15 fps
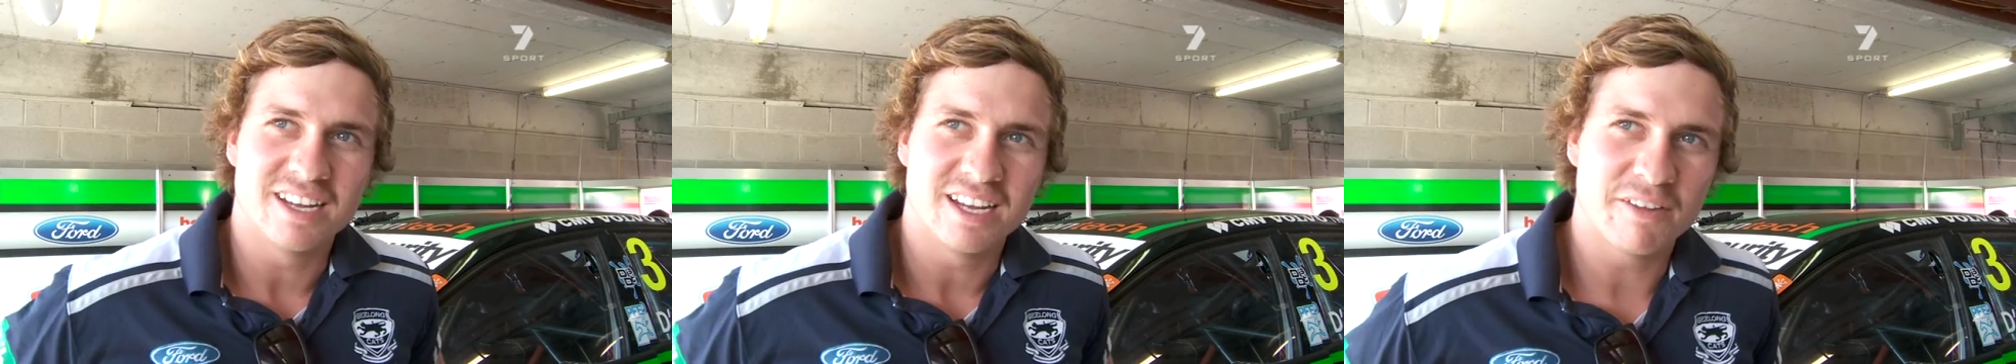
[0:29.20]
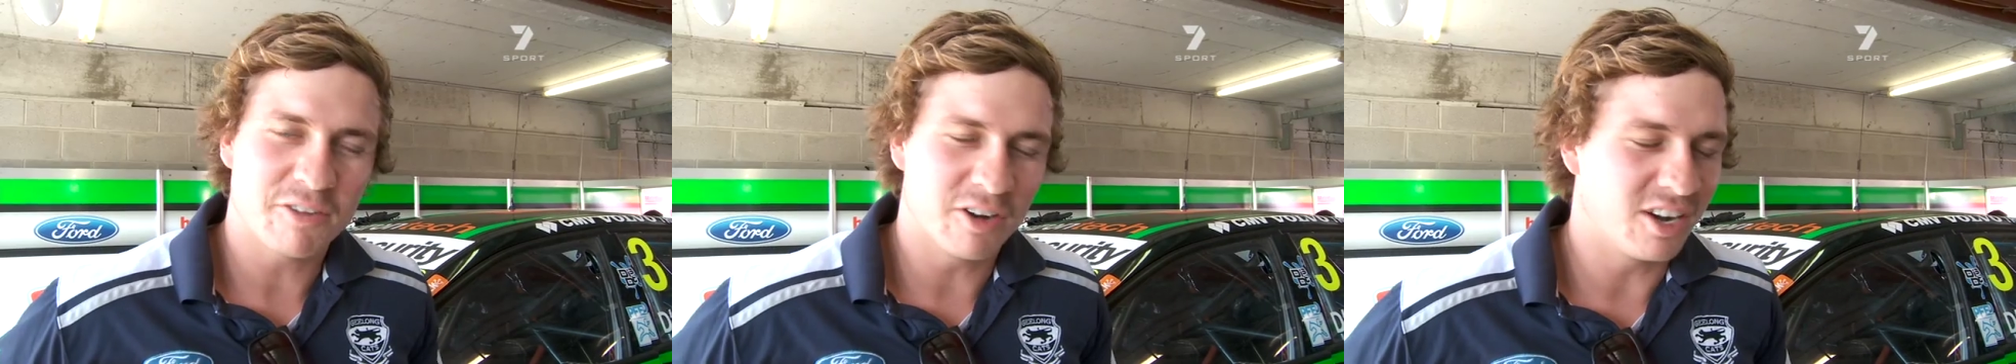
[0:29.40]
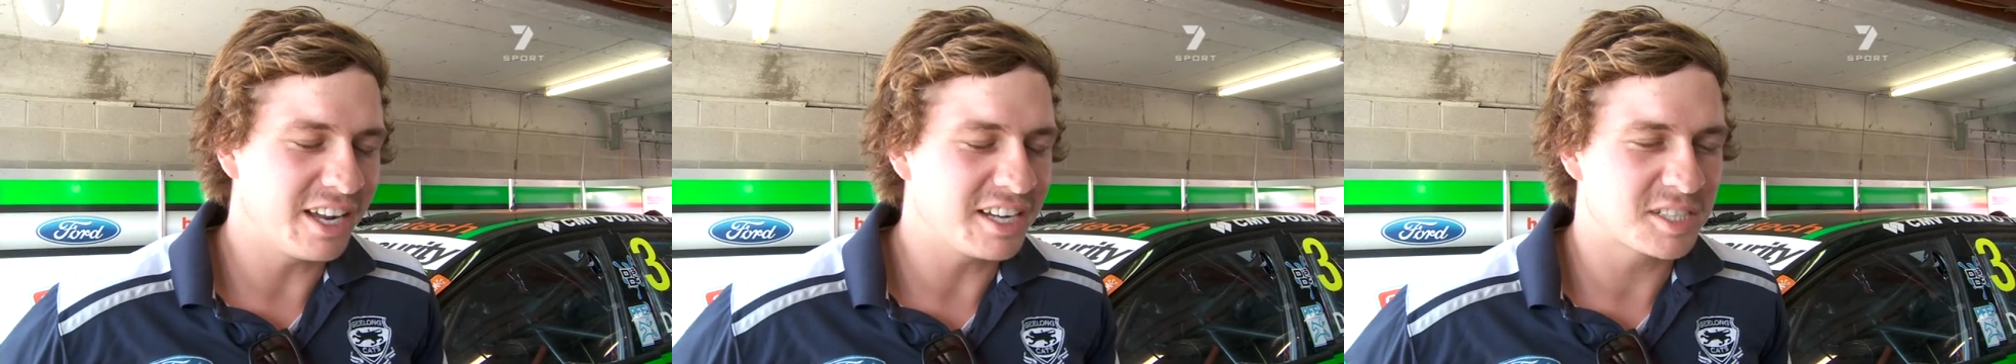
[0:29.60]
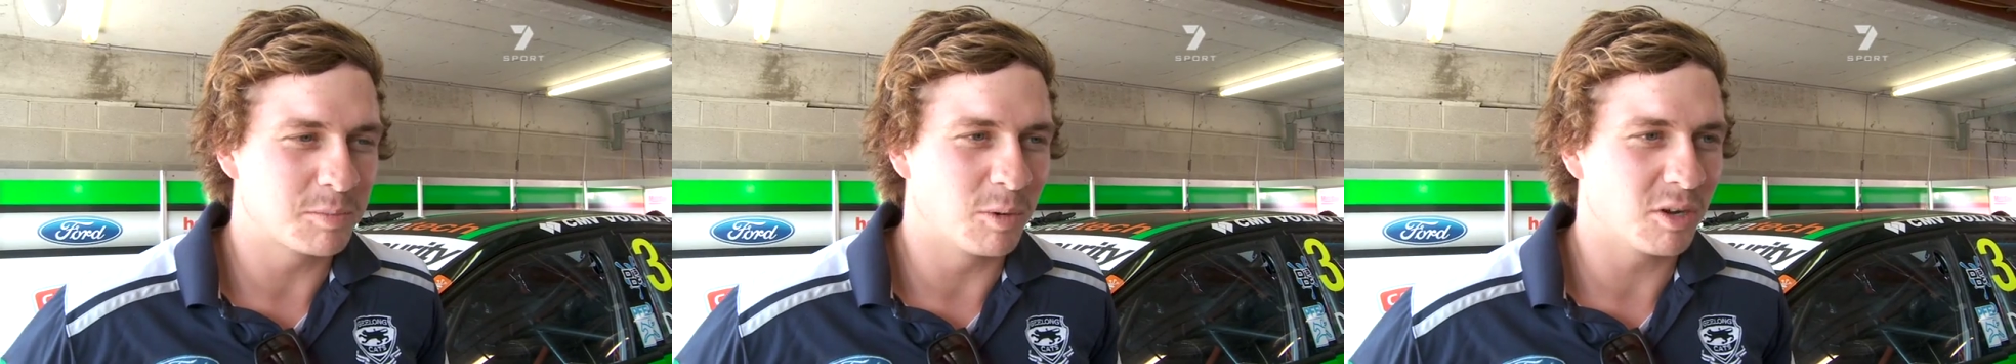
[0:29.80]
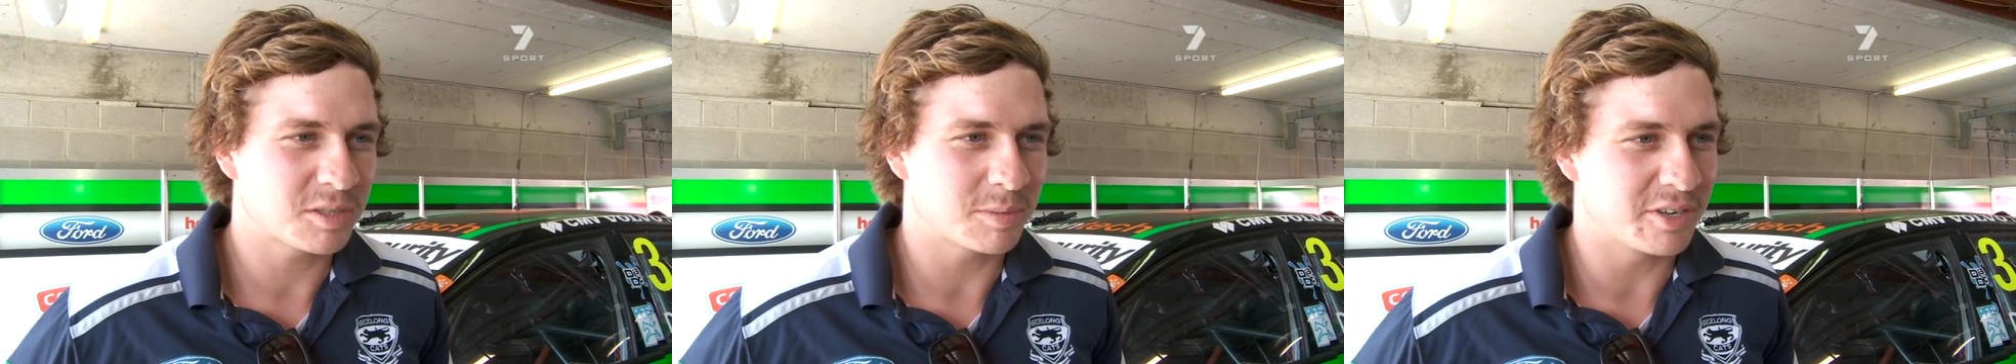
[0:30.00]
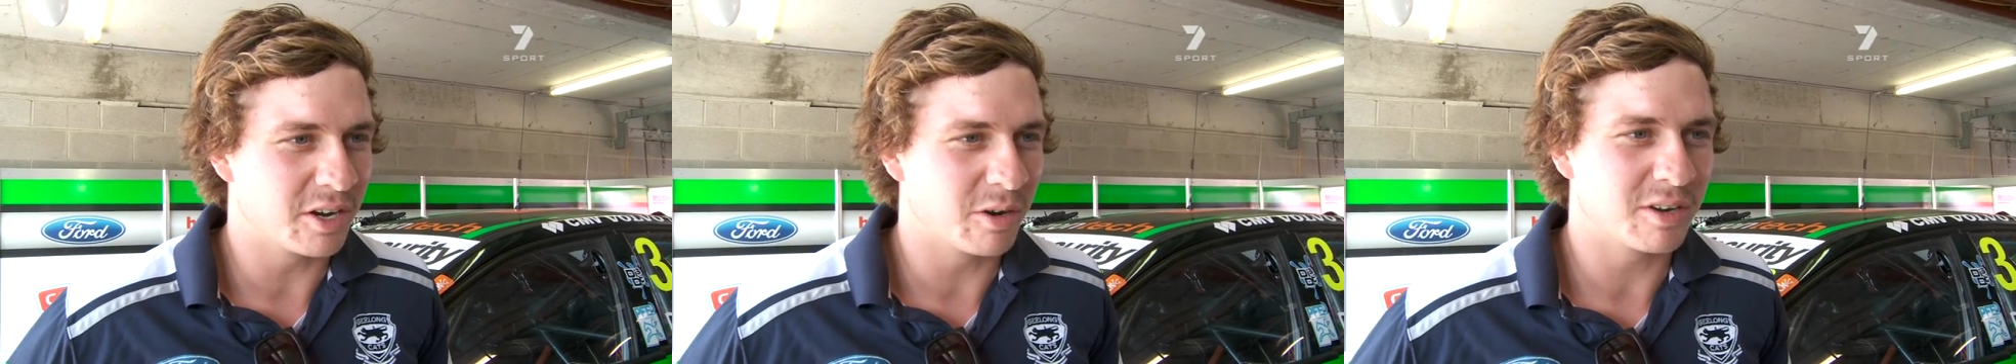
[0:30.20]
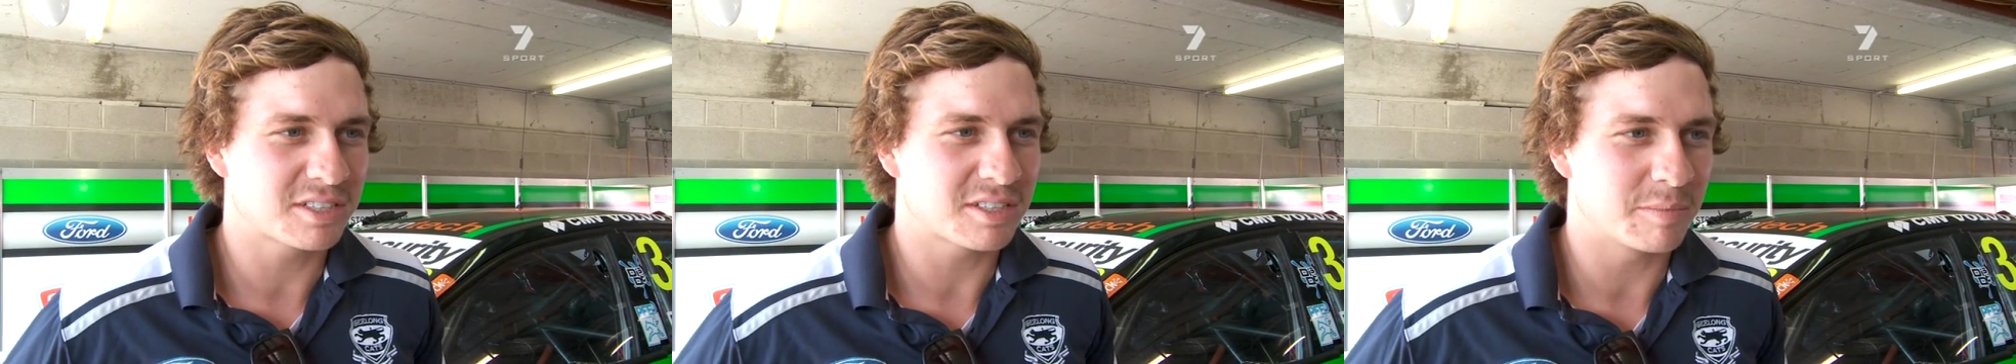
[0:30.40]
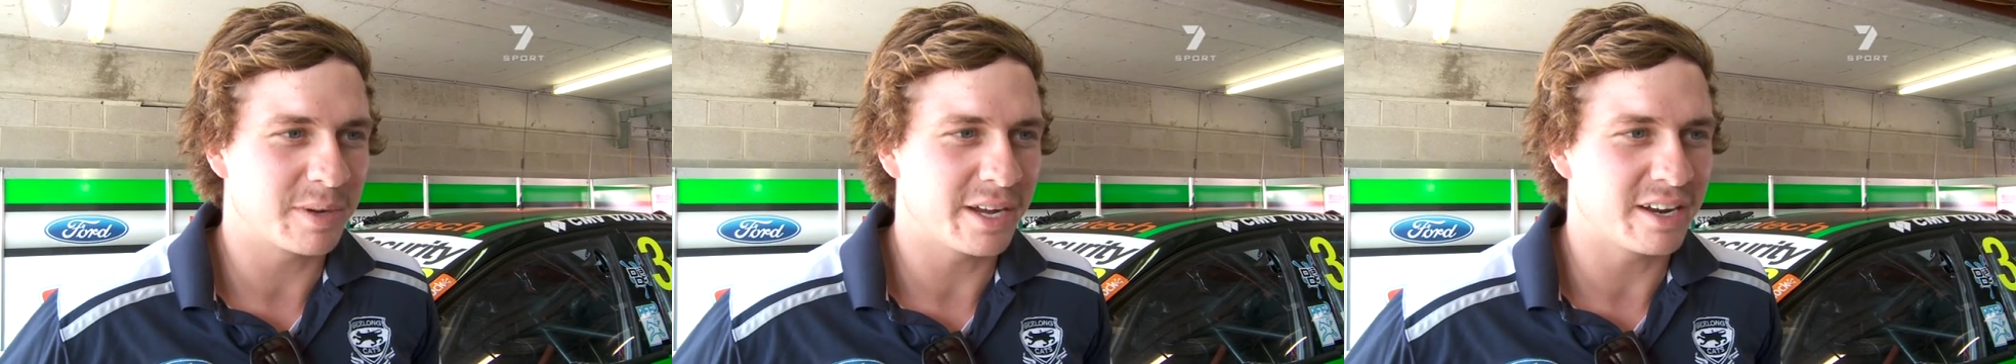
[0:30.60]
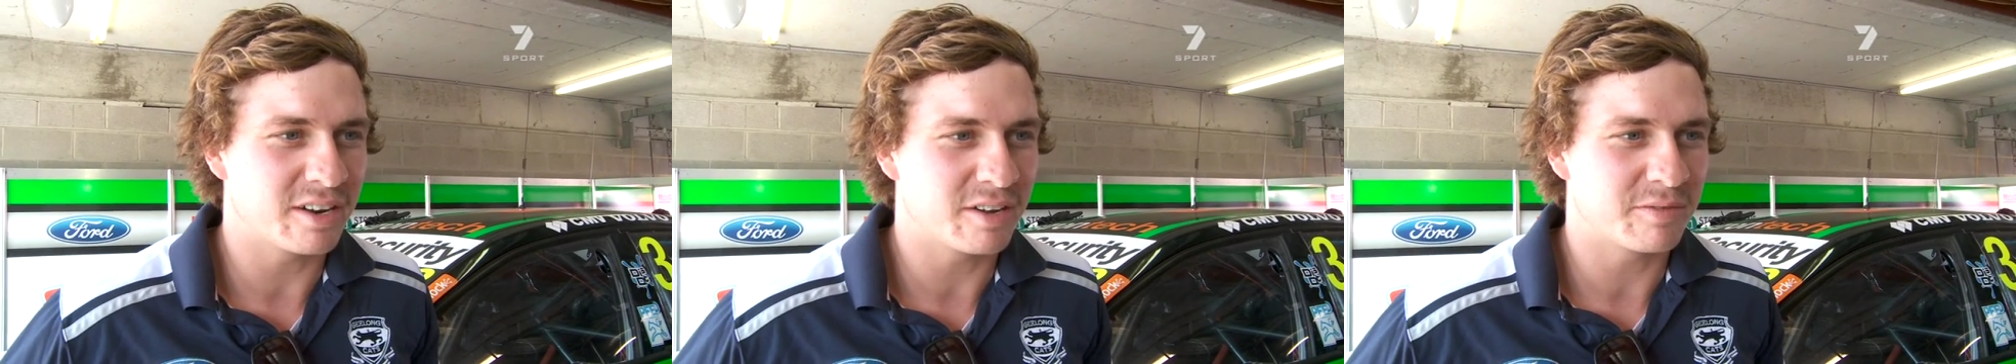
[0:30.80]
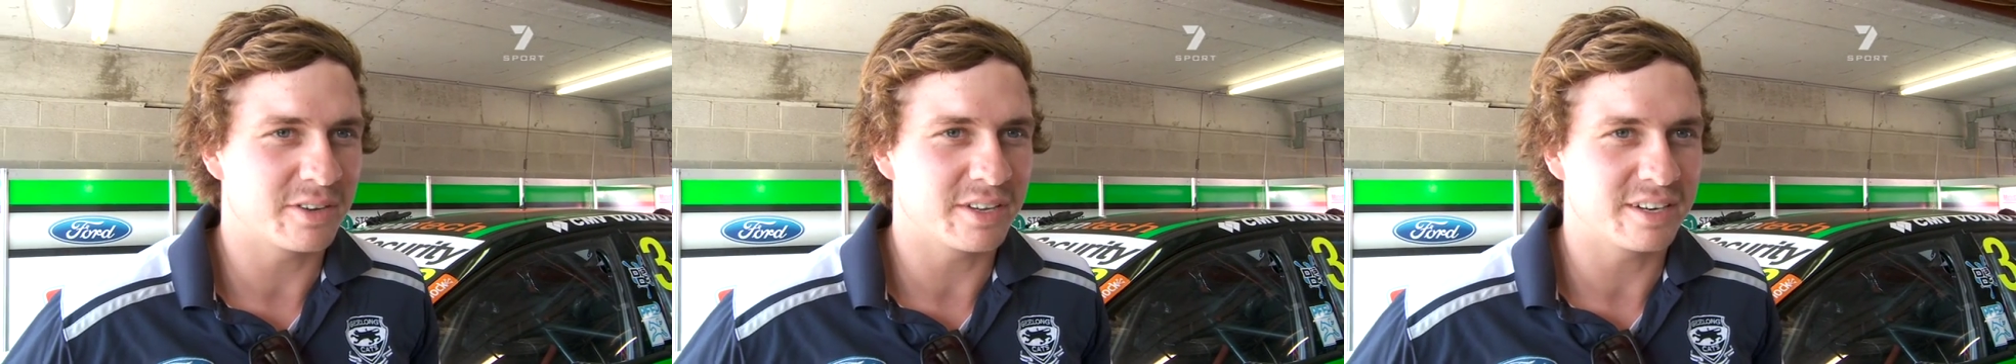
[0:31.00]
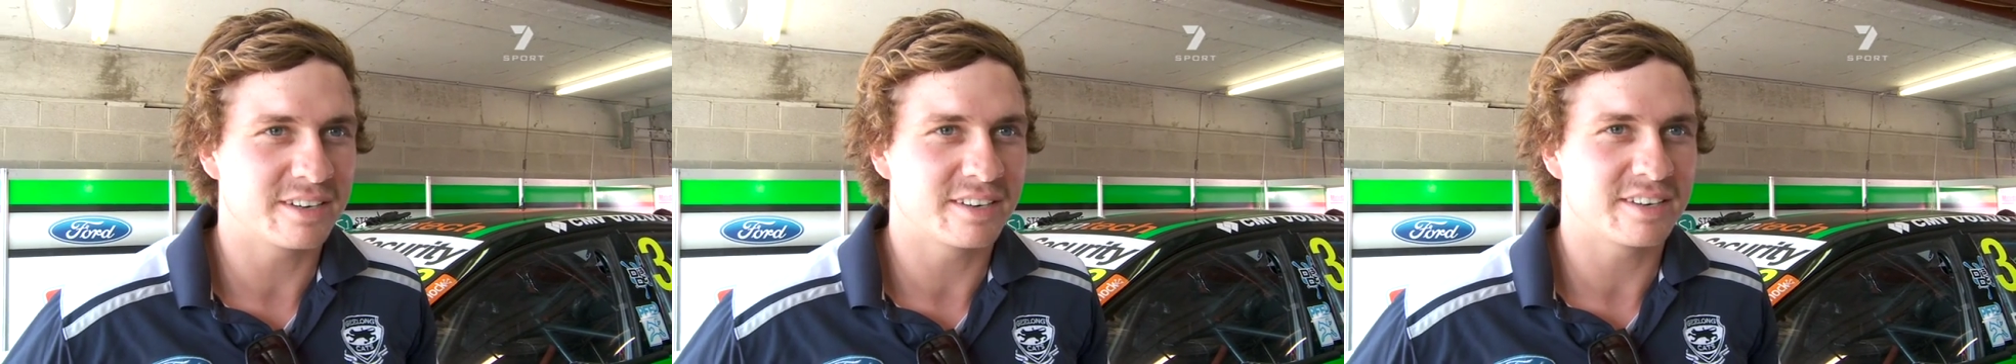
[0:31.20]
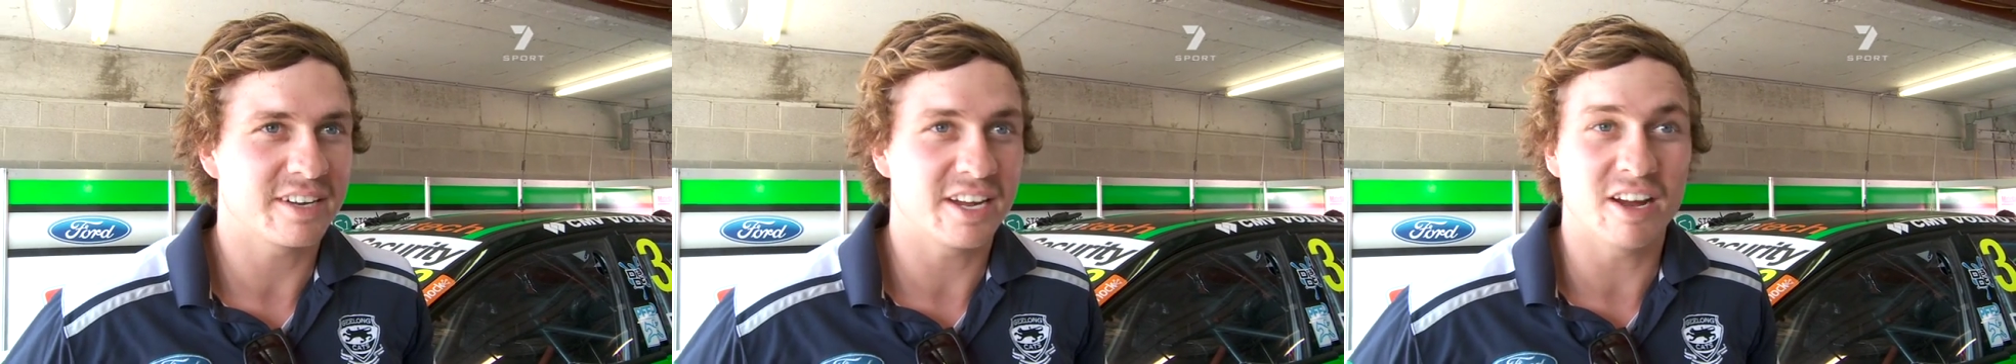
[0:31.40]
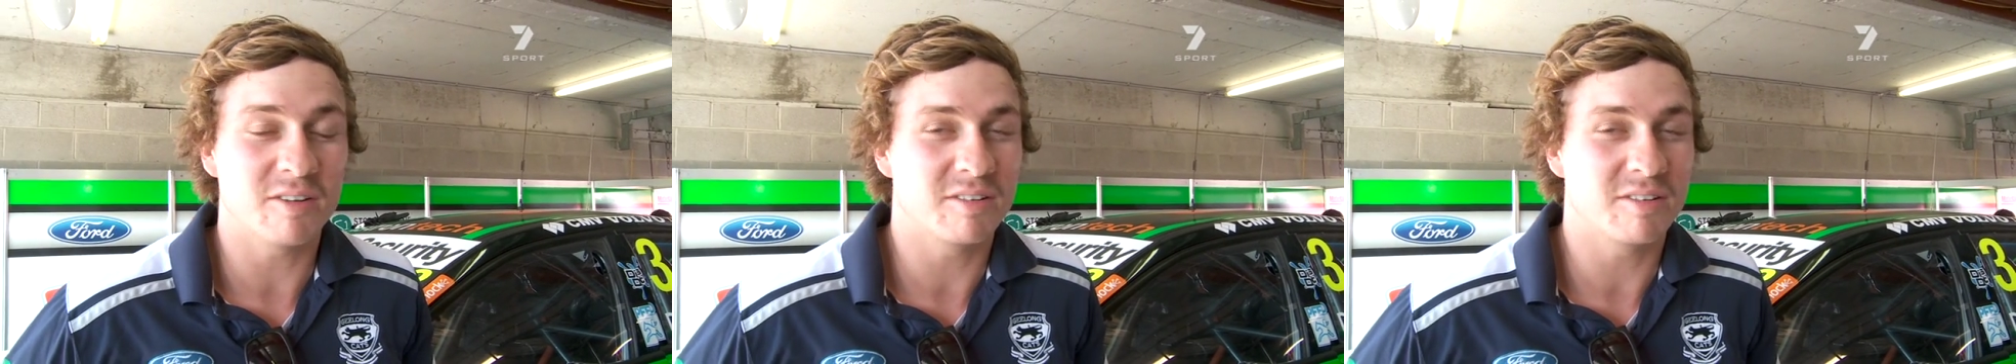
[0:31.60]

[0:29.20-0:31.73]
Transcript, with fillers: if you're an elite sportsman, you're always competitive, and yeah,